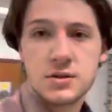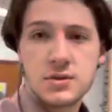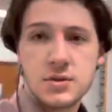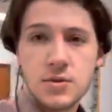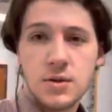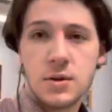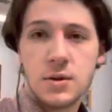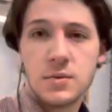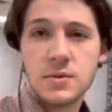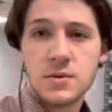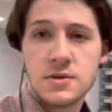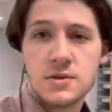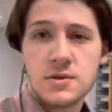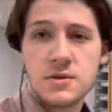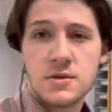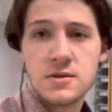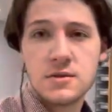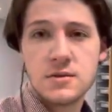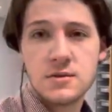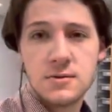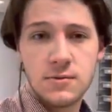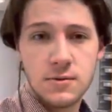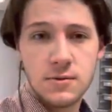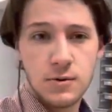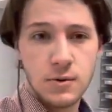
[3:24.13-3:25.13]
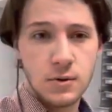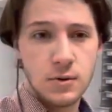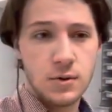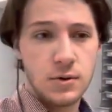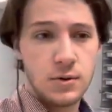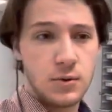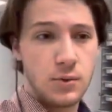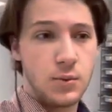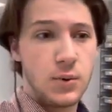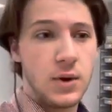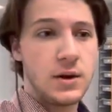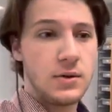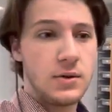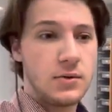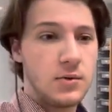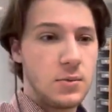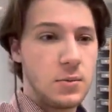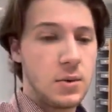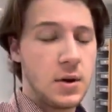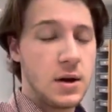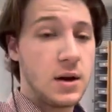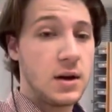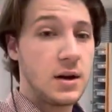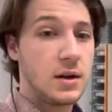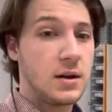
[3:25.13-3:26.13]
too ambitious for the weight of the
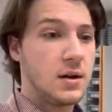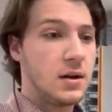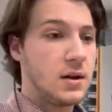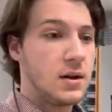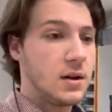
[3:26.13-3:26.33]
bot.